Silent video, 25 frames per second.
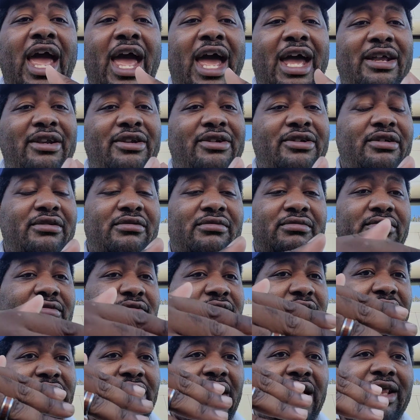and
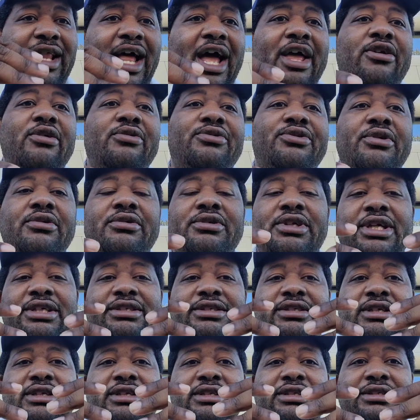just allow you to
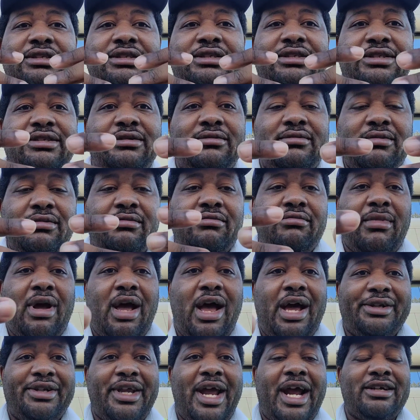just
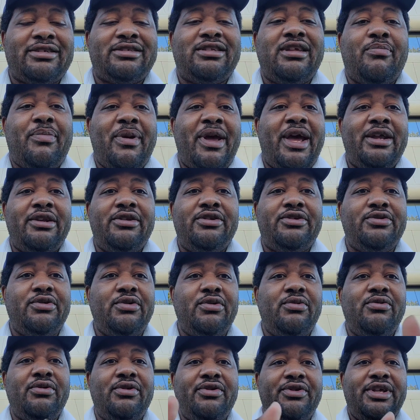attach the pen
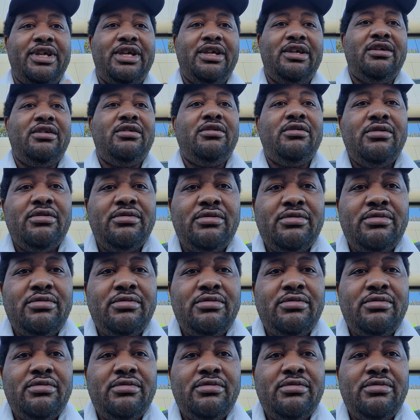to the